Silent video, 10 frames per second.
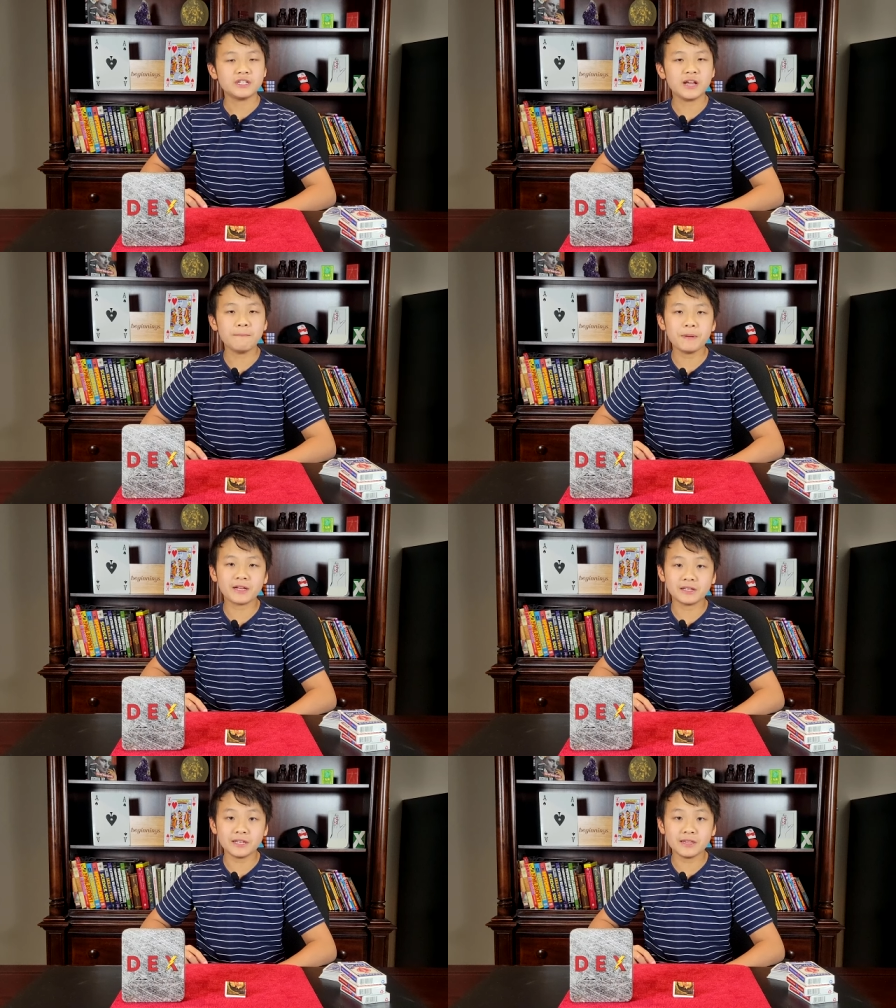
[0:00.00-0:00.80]

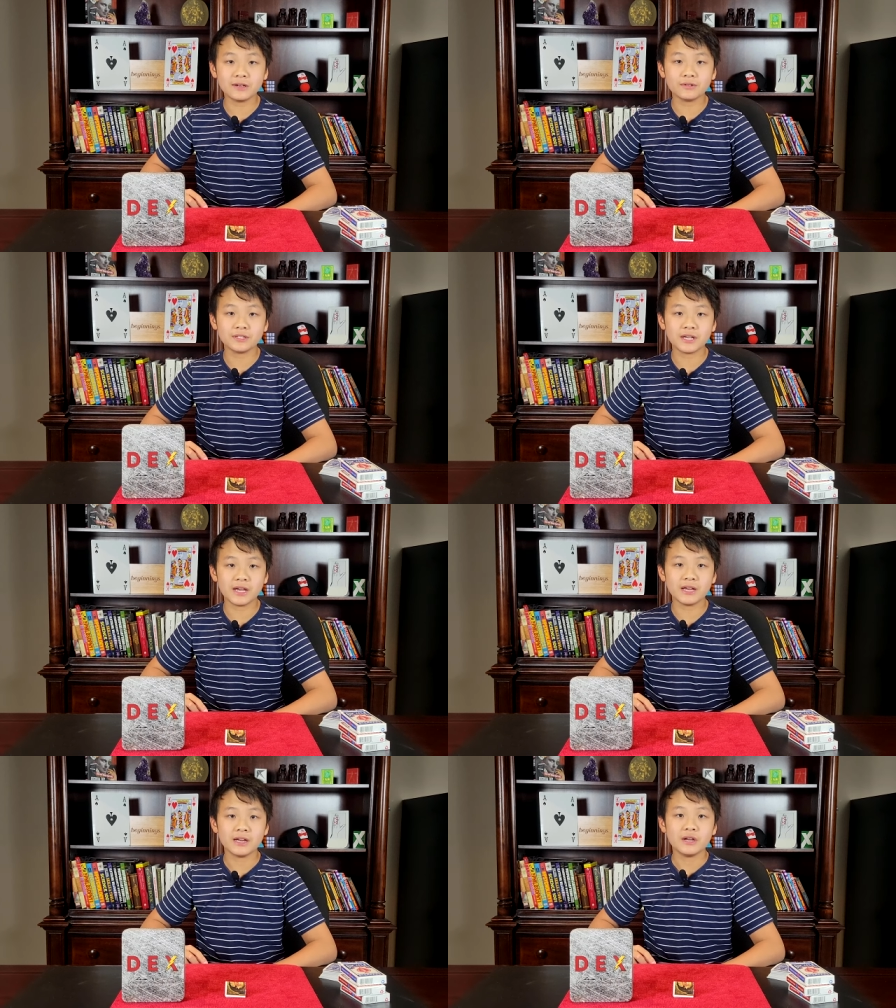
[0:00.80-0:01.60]
Typically, they'll
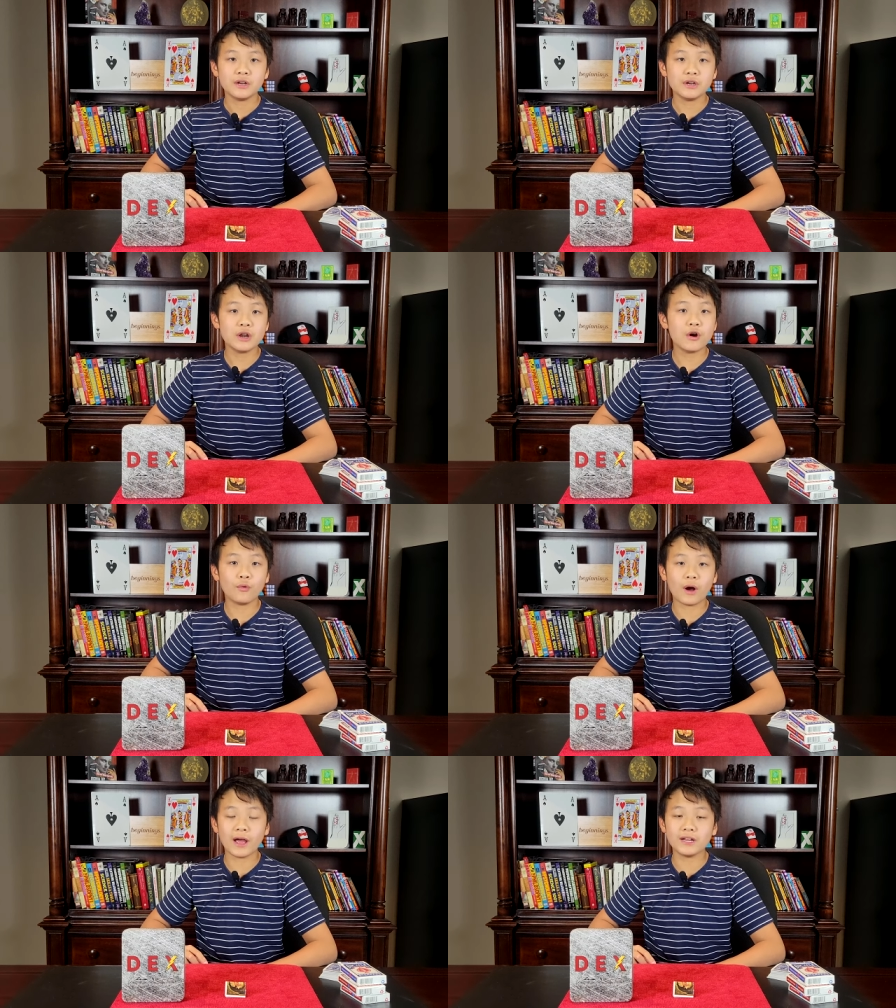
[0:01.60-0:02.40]
say,
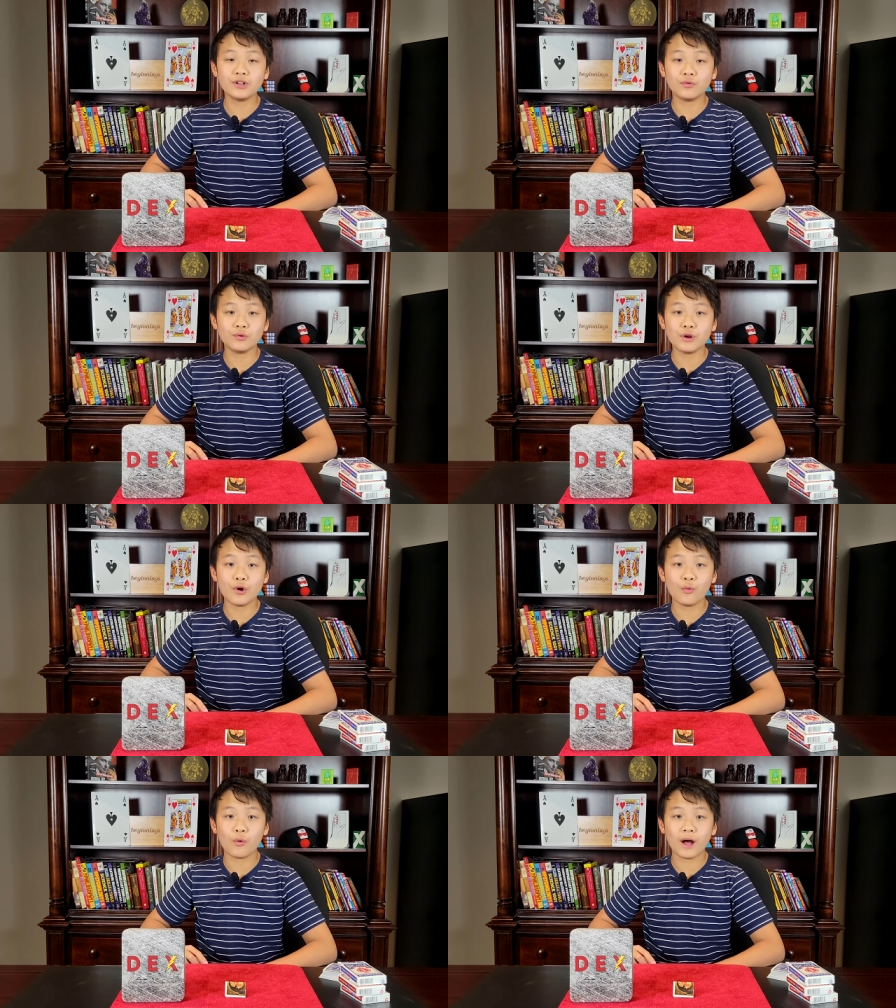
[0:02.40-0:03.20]
no, I don't
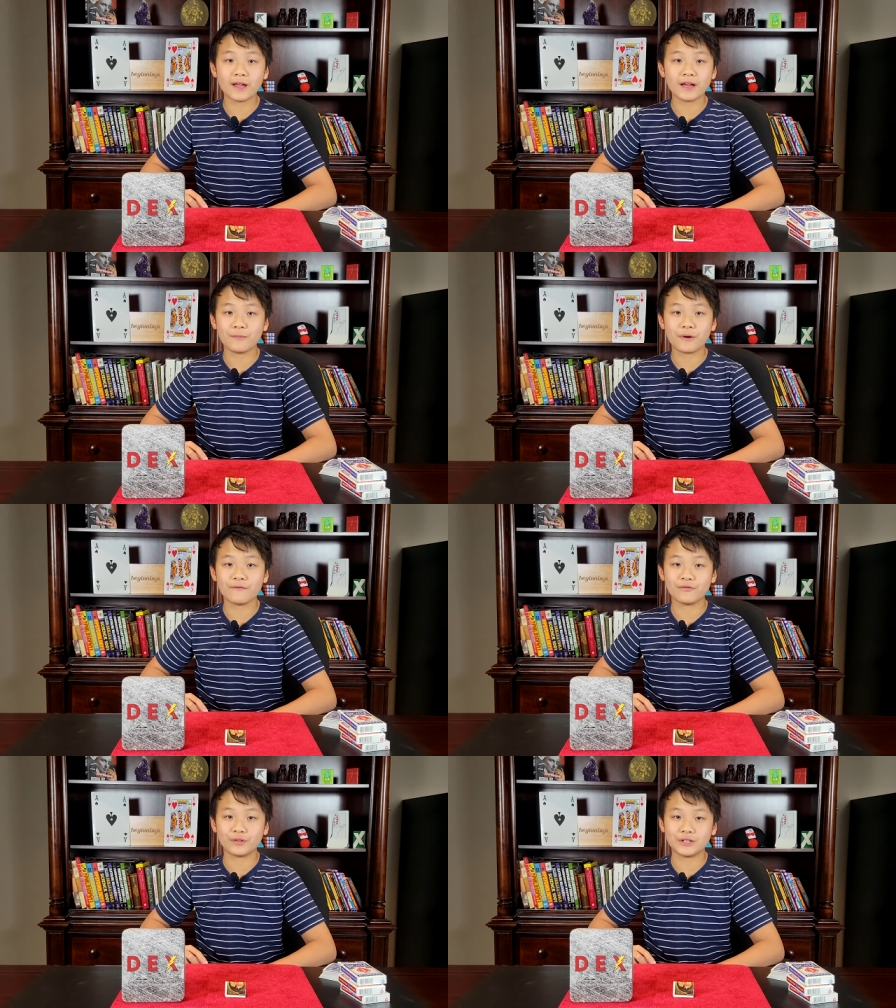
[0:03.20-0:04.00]
know why I
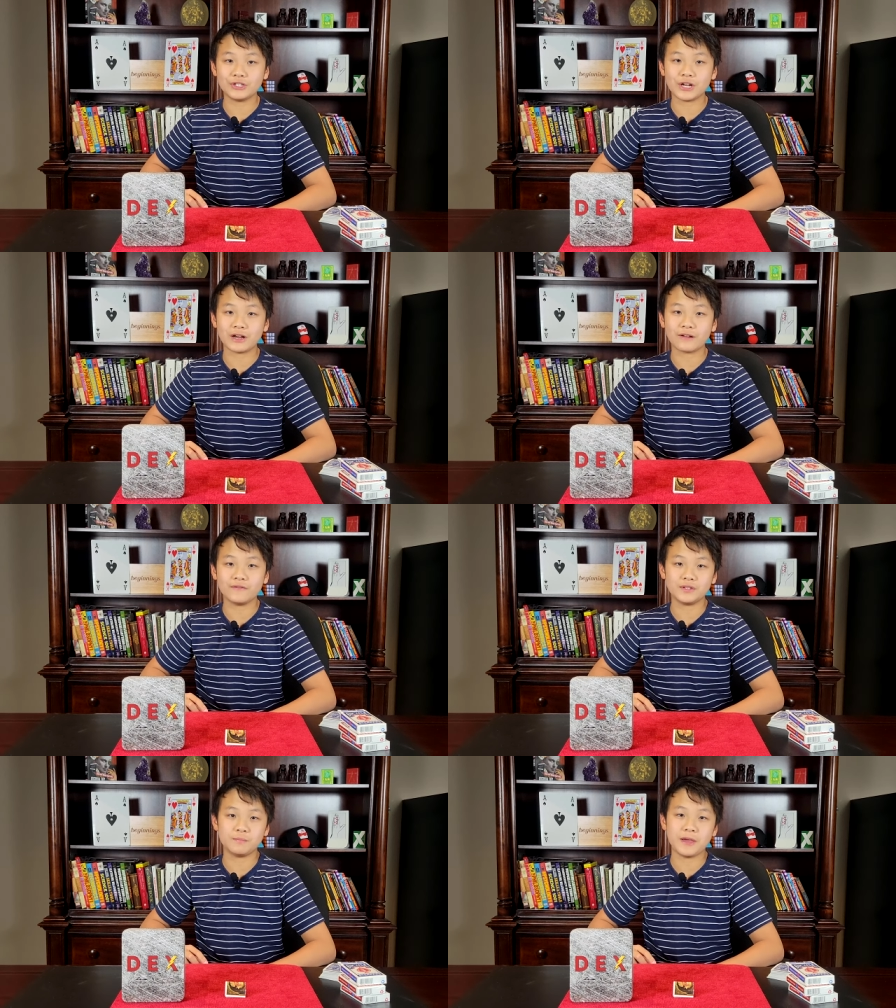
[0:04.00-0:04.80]
went for the jack
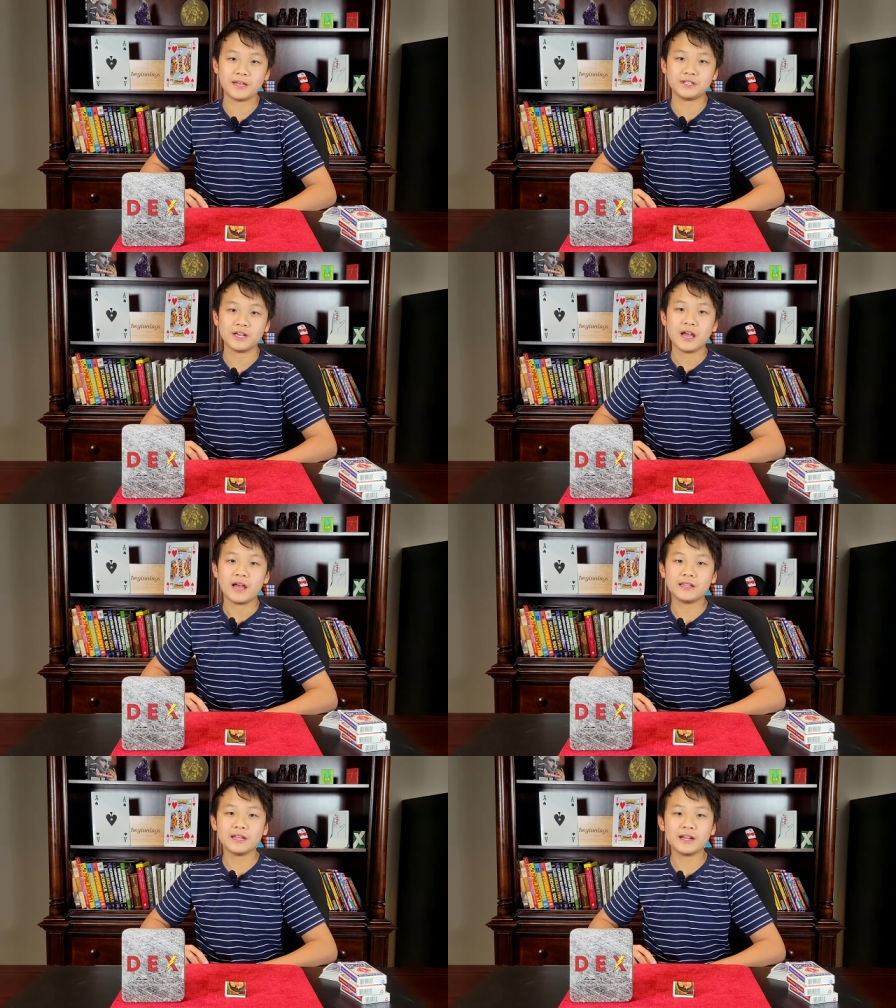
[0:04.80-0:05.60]
of spades.
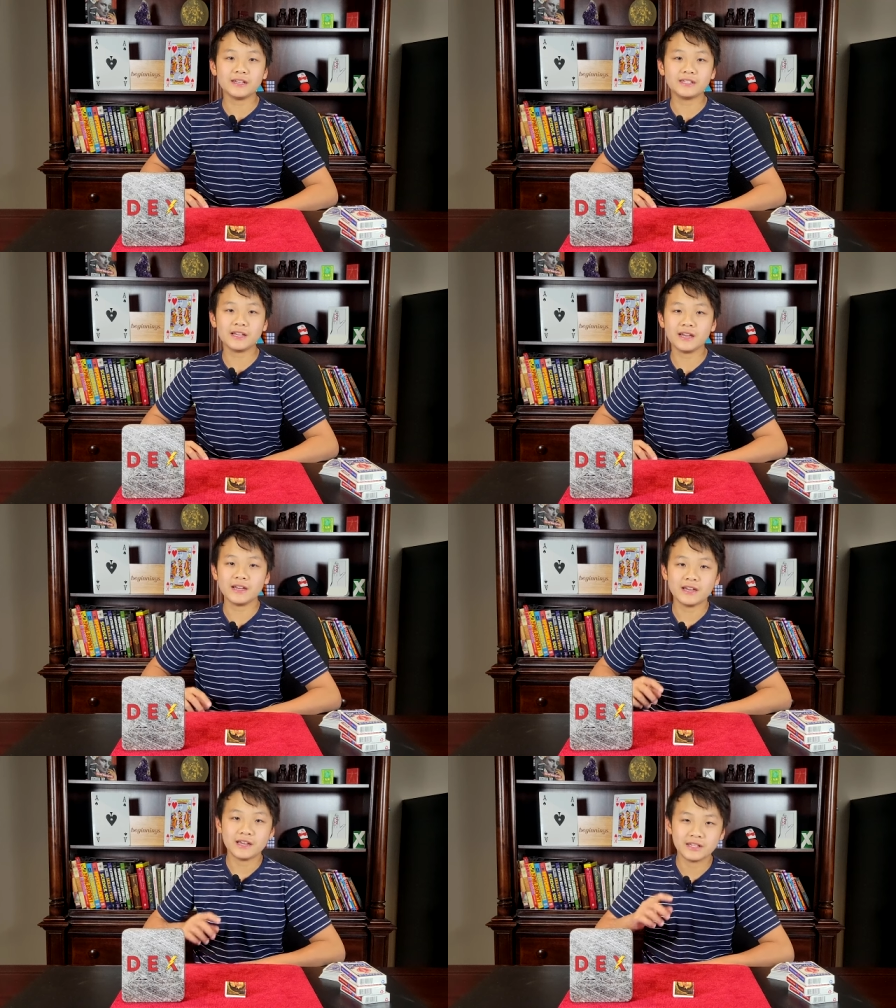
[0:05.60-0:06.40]
And then I
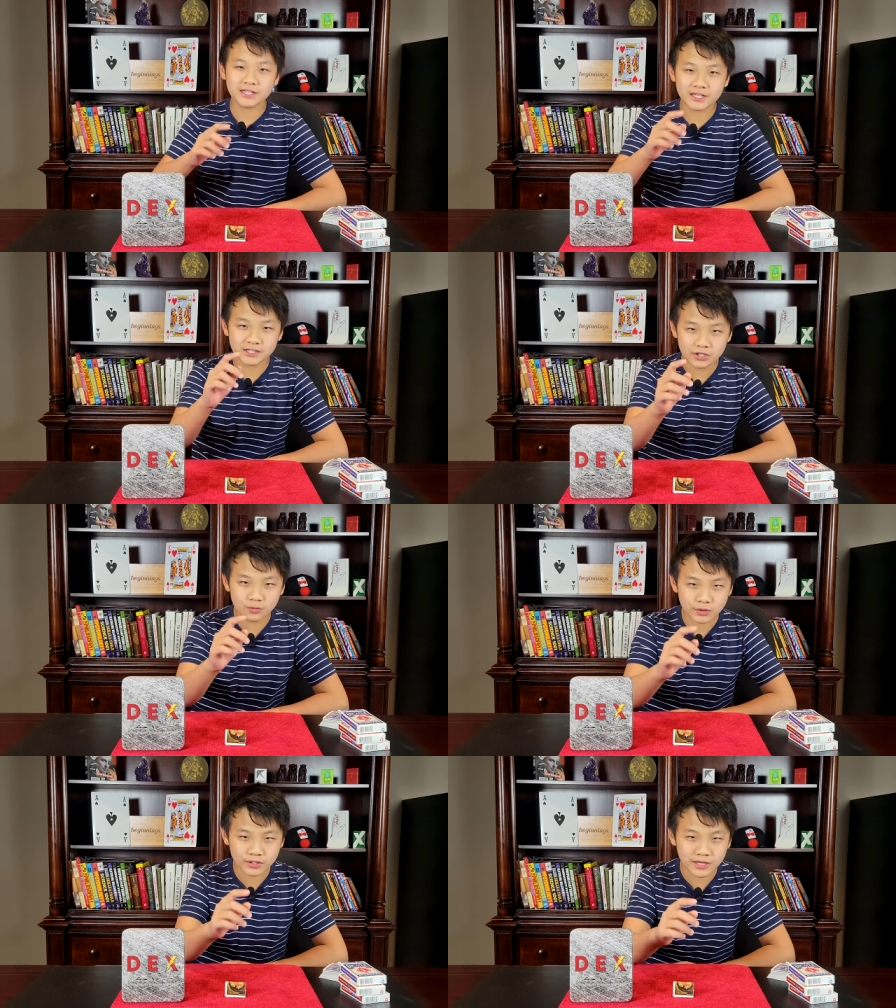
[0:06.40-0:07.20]
say, it's because
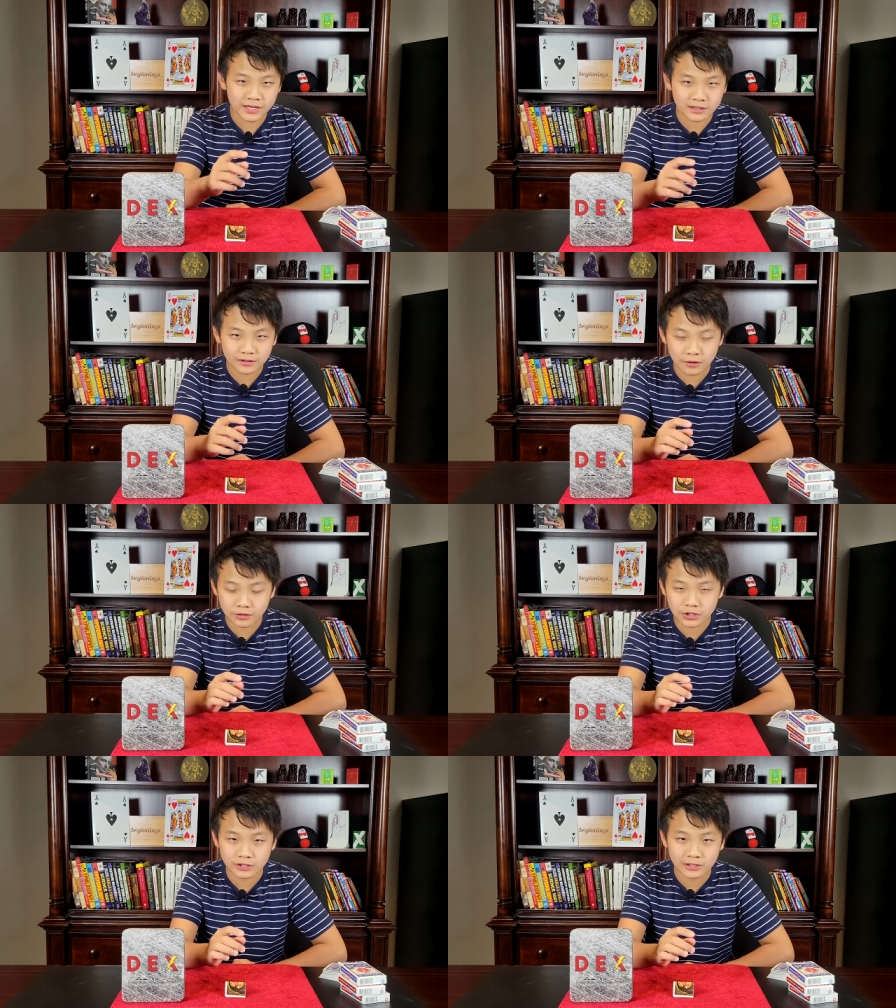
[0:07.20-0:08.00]
you were
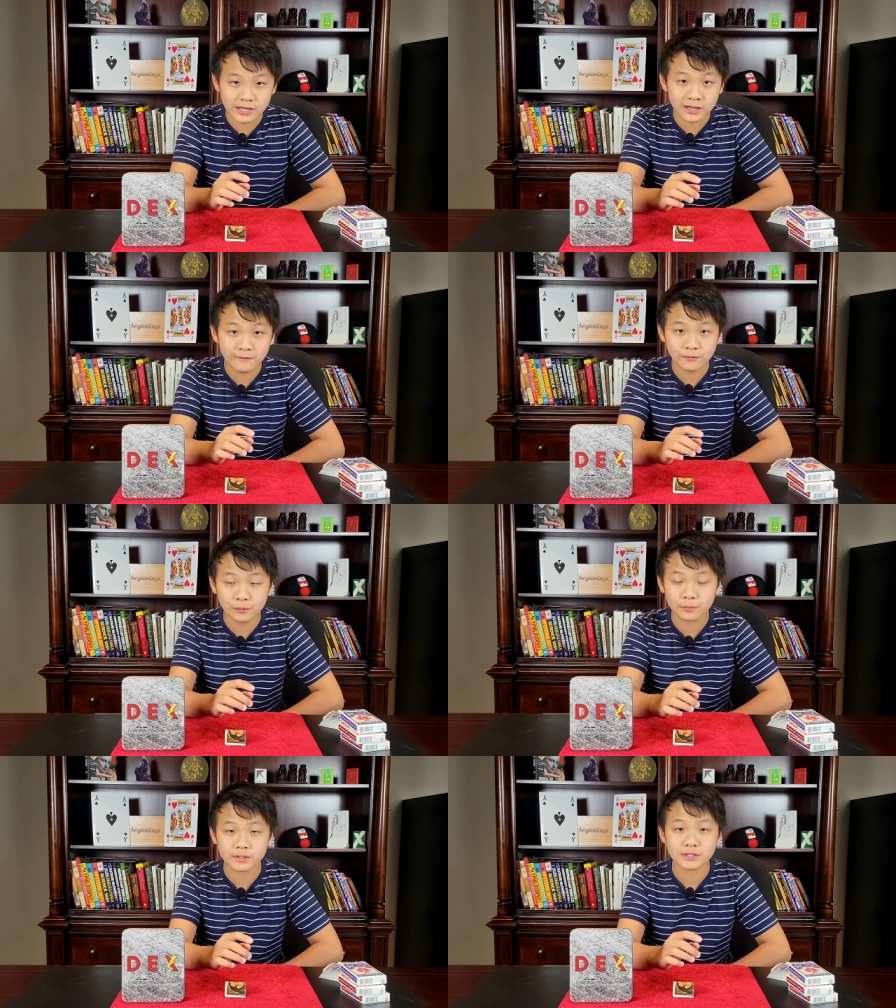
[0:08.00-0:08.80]
psychologically
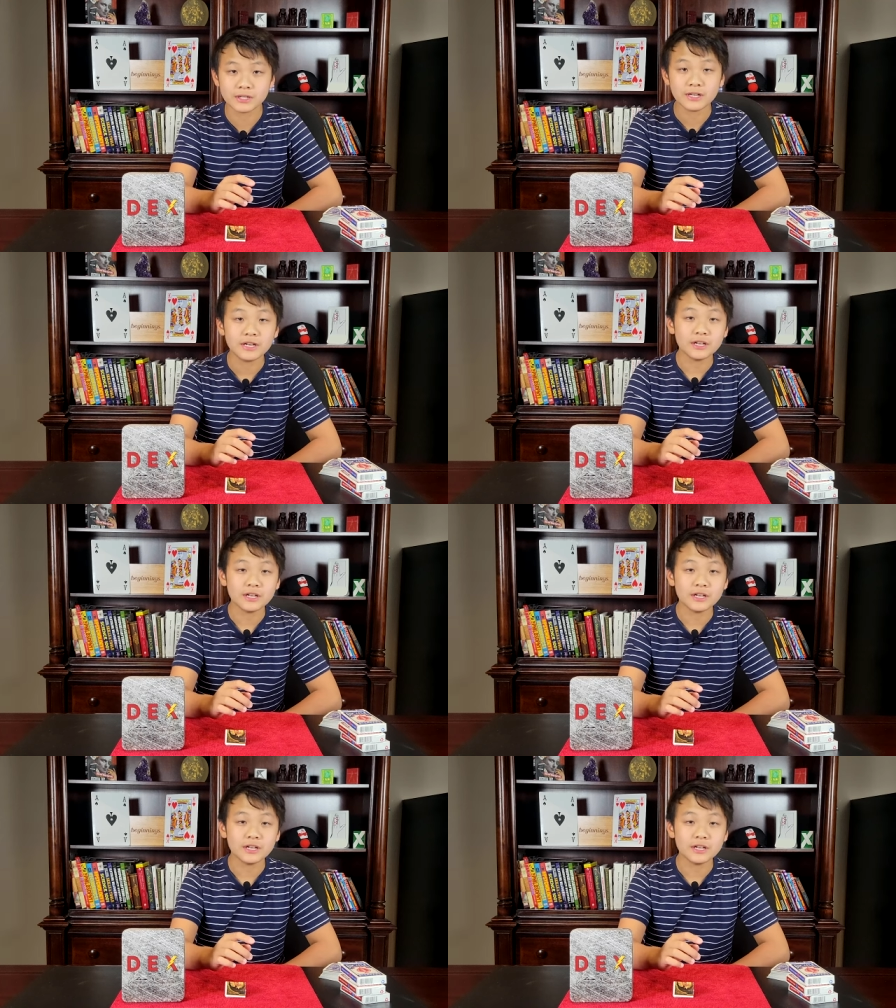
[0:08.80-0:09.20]
influenced.